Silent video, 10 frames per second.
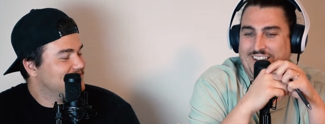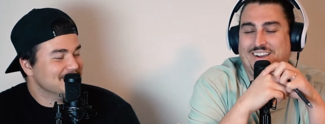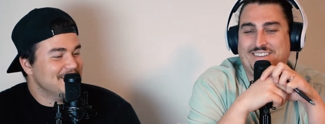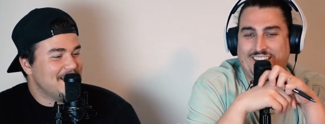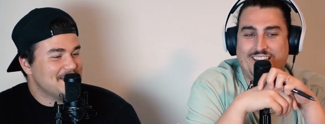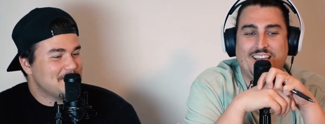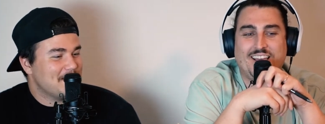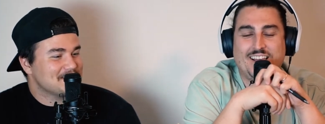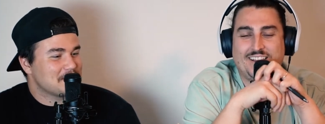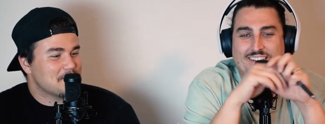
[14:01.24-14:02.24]

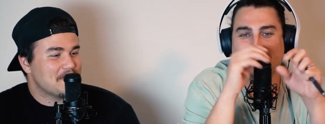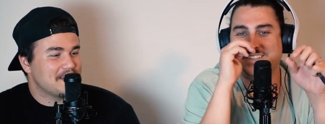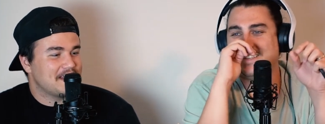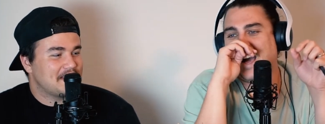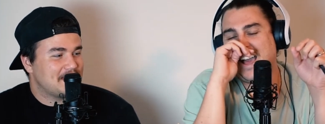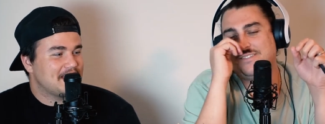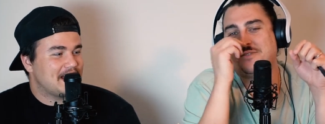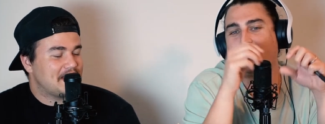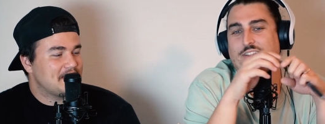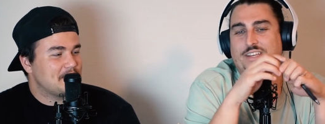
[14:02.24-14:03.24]
Speaker 1: okay. It depends on when. I,
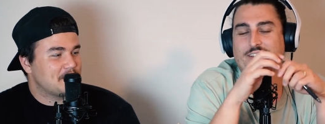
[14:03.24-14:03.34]
I think feeling, I